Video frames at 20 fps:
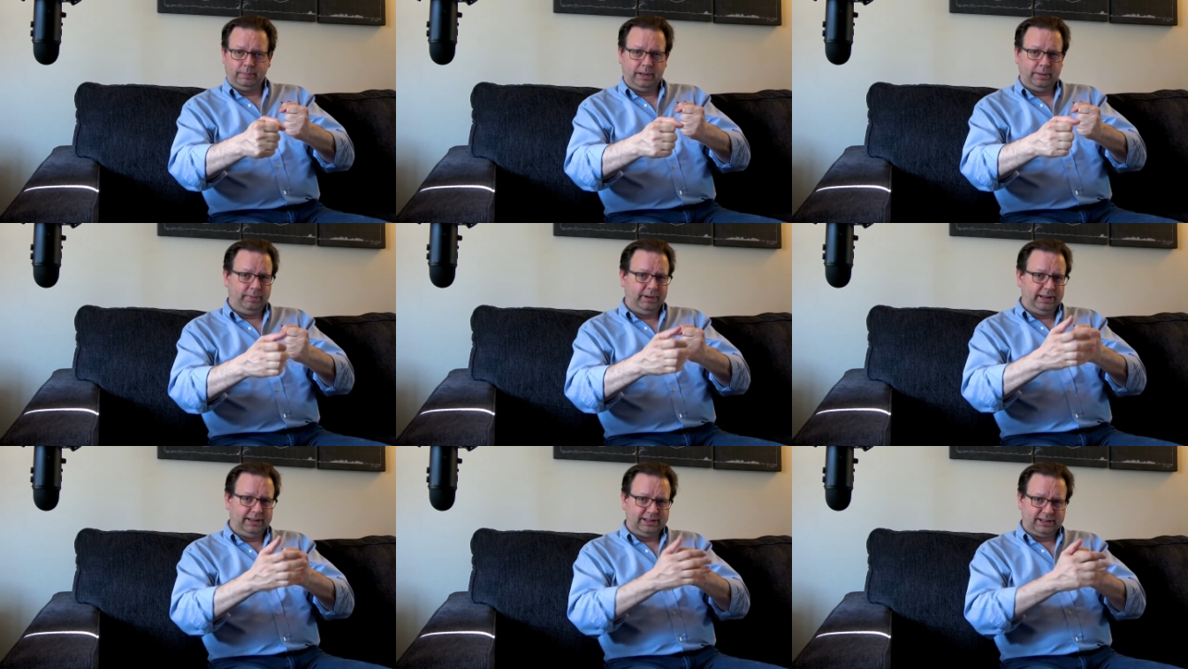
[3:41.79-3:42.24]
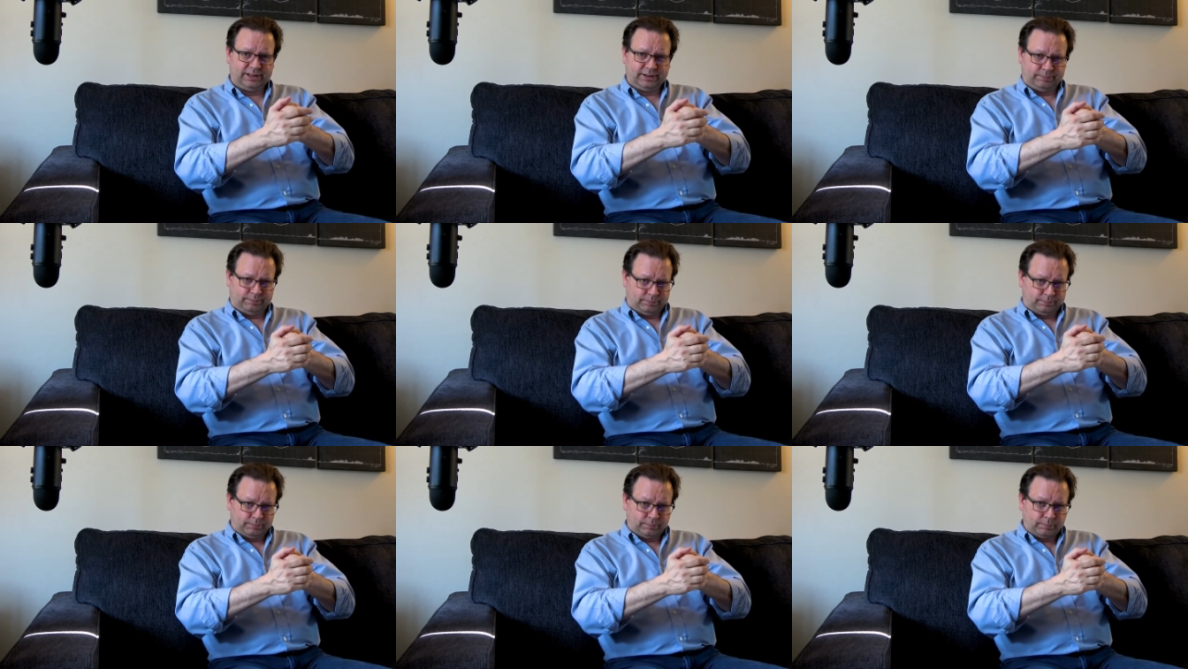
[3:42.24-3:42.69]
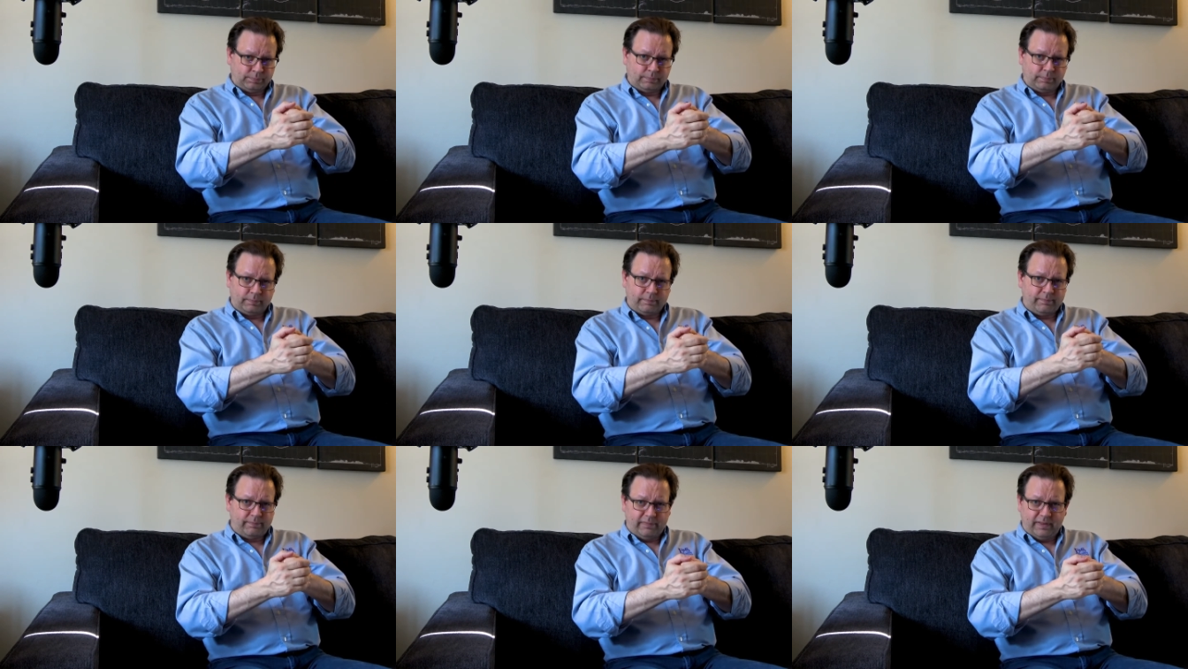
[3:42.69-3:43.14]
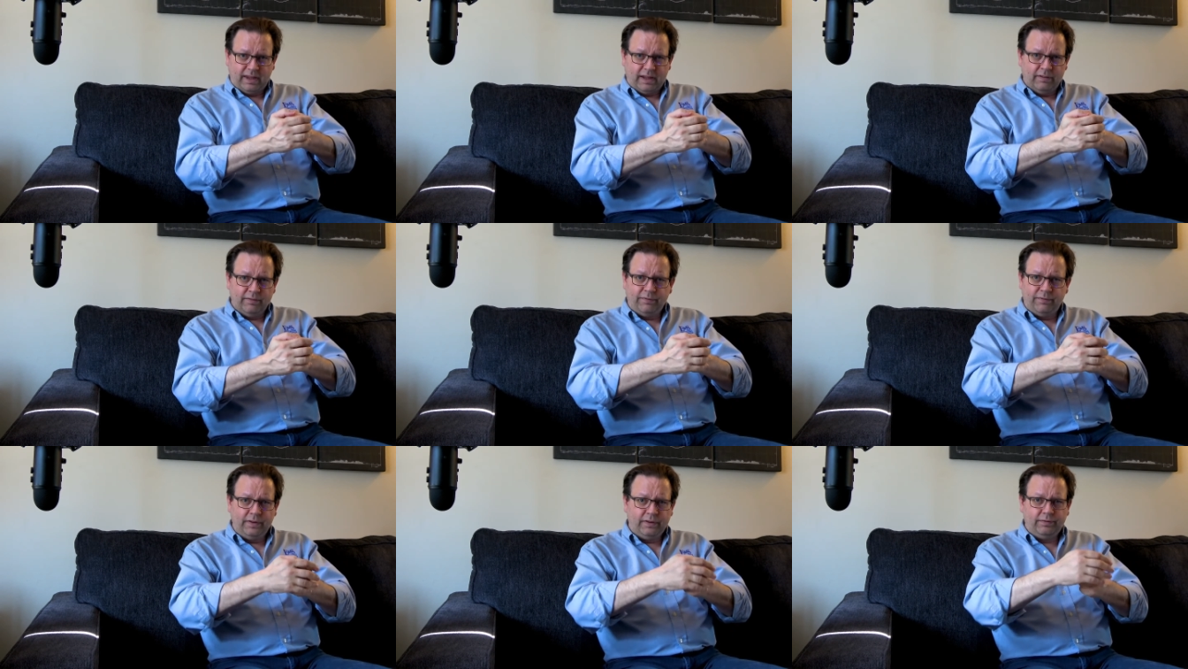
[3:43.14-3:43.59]
Maybe it's
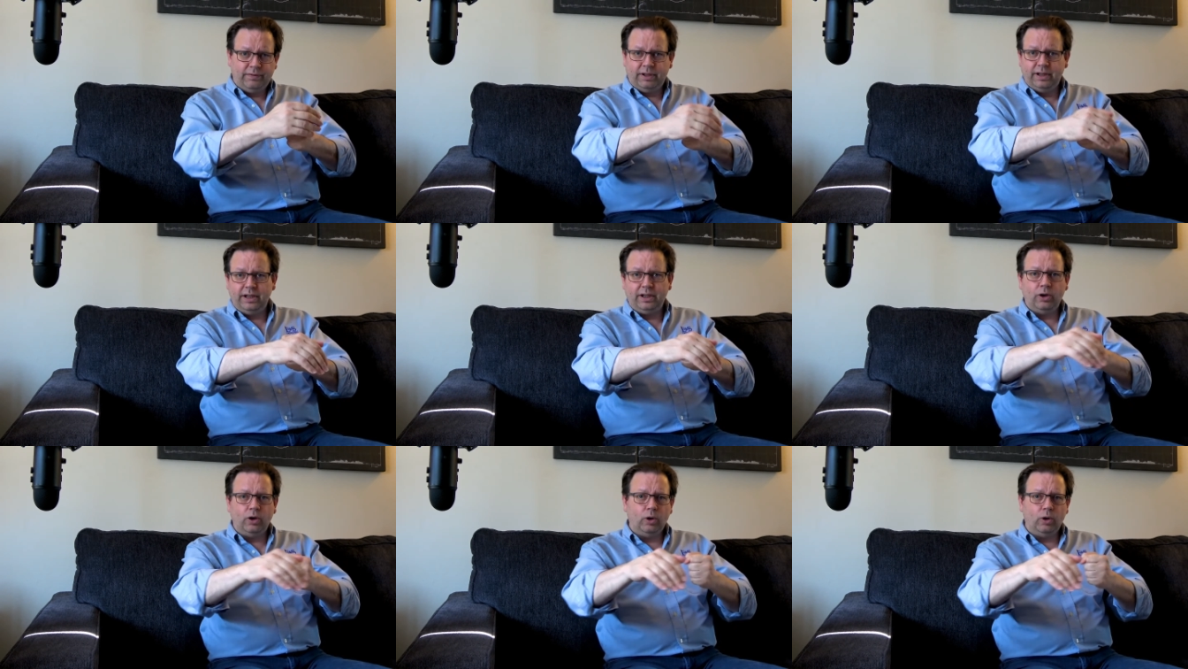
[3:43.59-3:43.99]
15